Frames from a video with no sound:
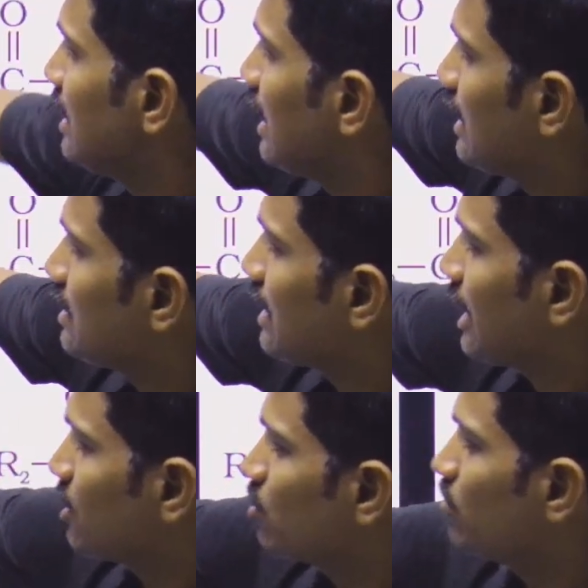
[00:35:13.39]
And in the
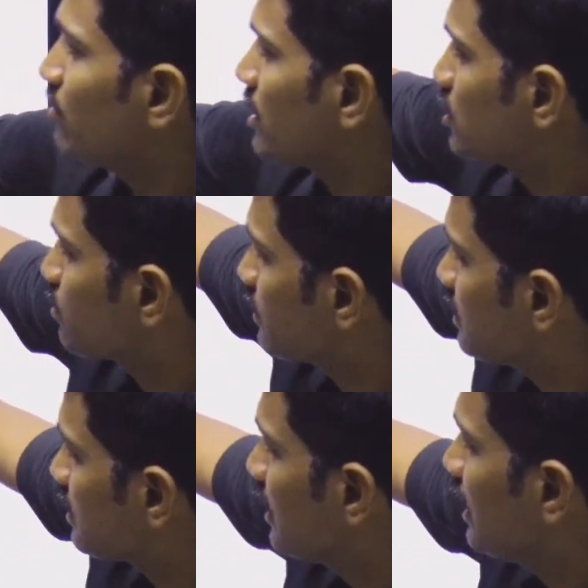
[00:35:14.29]
head group, what is
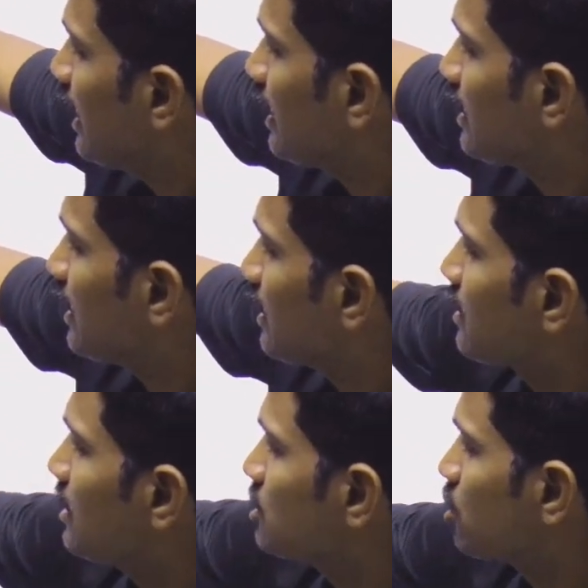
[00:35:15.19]
present? Entire
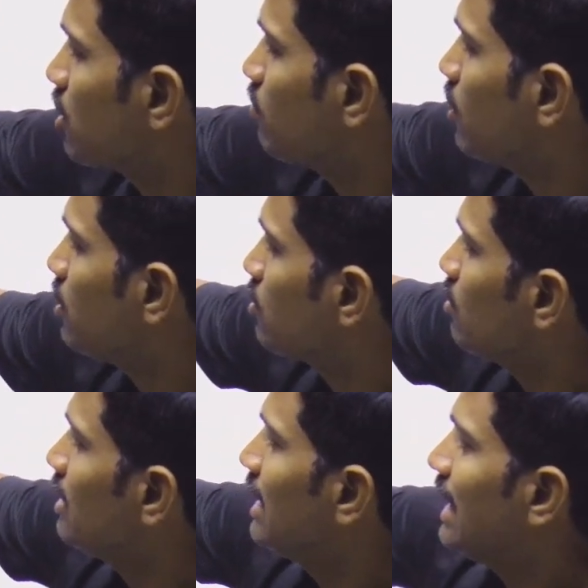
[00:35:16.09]
glycerol
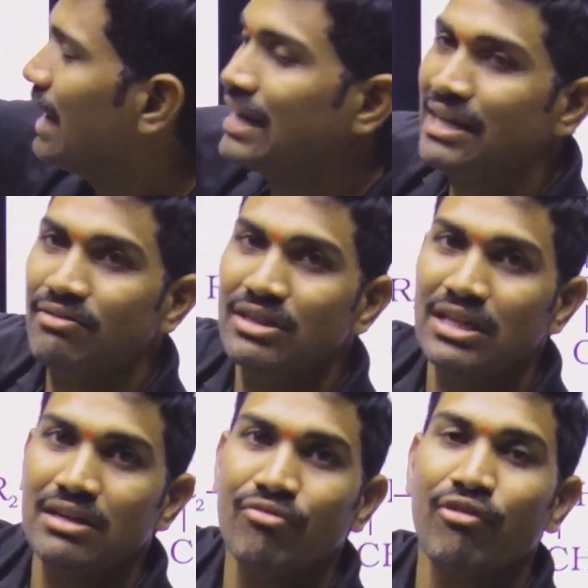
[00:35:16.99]
molecule and even
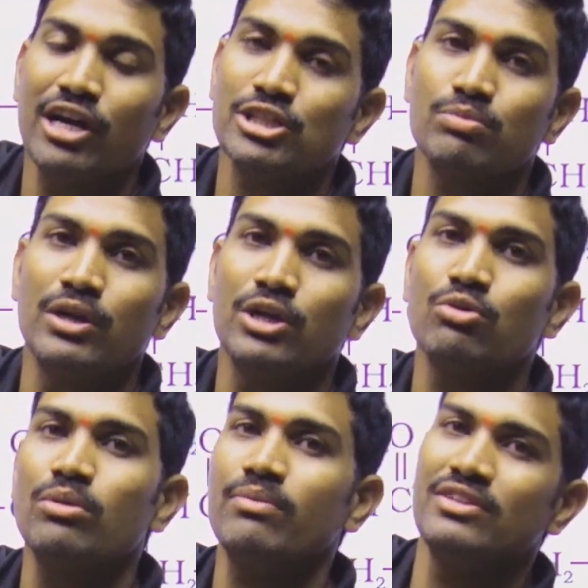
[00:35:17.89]
that phosphate
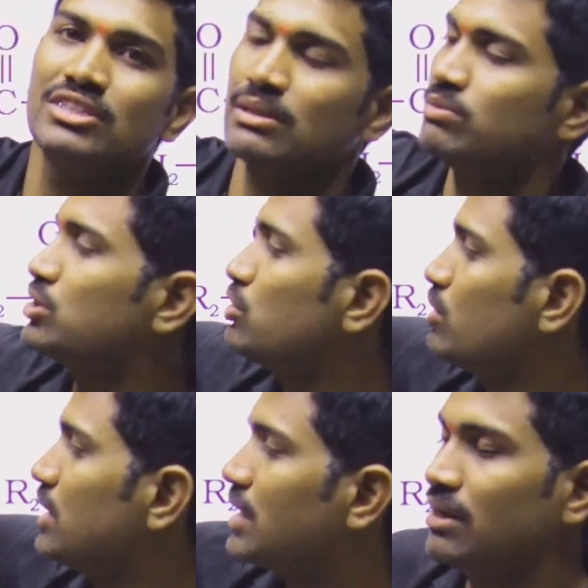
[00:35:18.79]
group with
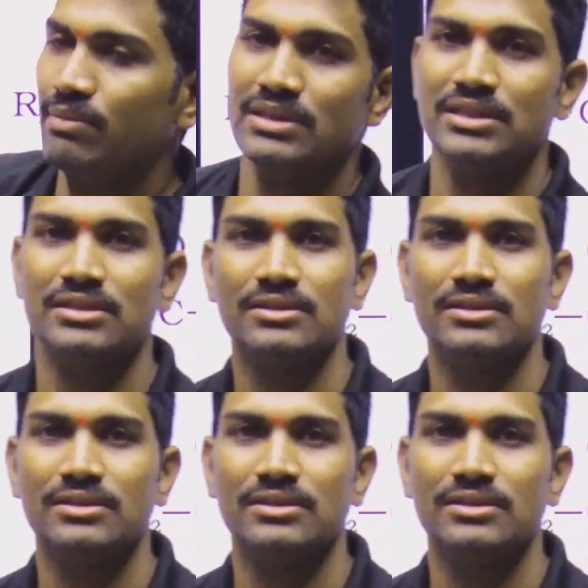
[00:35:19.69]
substituent are present.